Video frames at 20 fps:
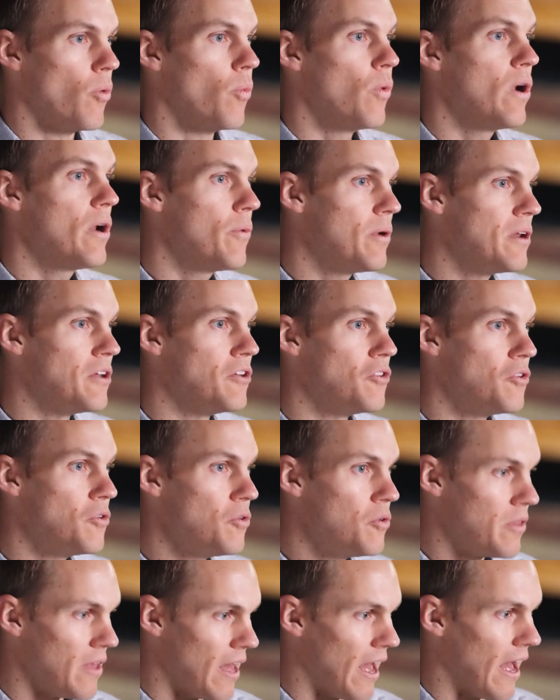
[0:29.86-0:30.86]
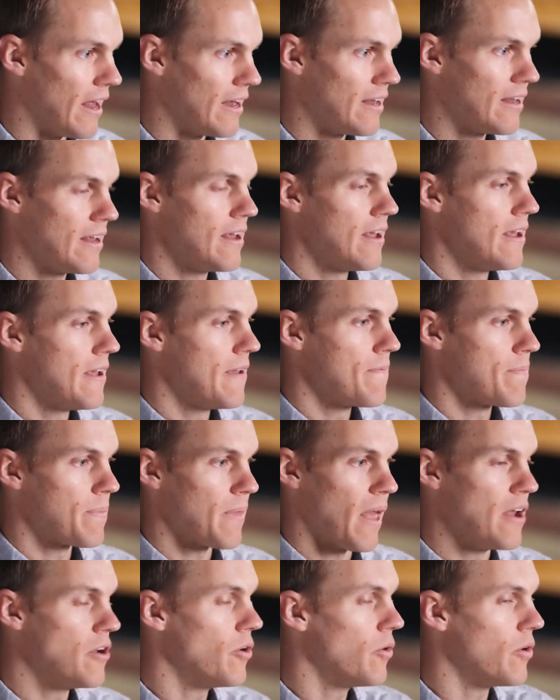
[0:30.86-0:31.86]
when we do that,
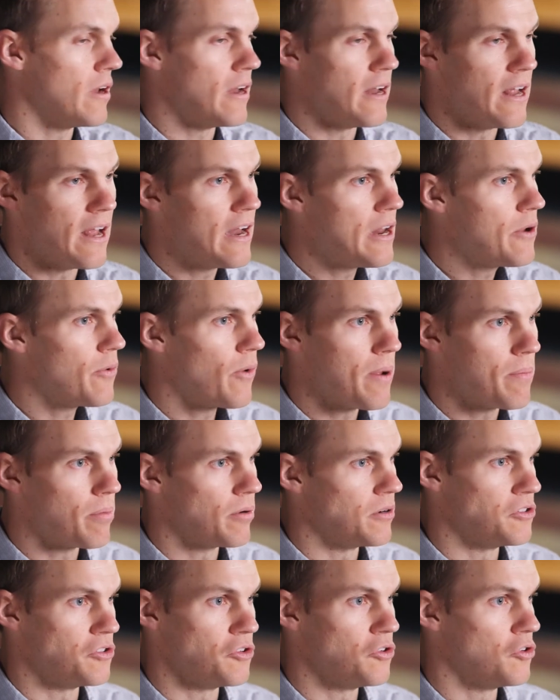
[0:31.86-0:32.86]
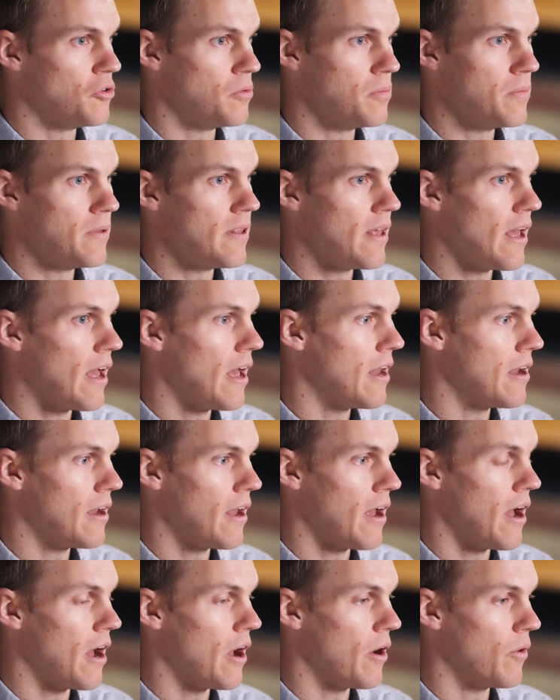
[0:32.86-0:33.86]
I don't in any way presume
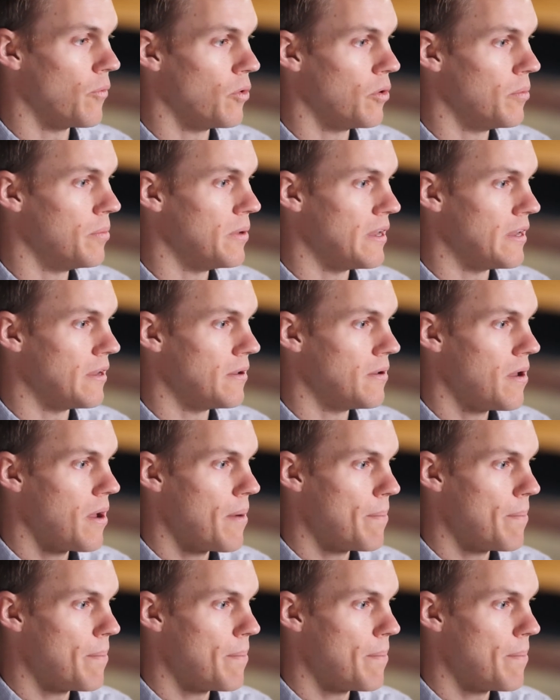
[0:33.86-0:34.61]
that we'll be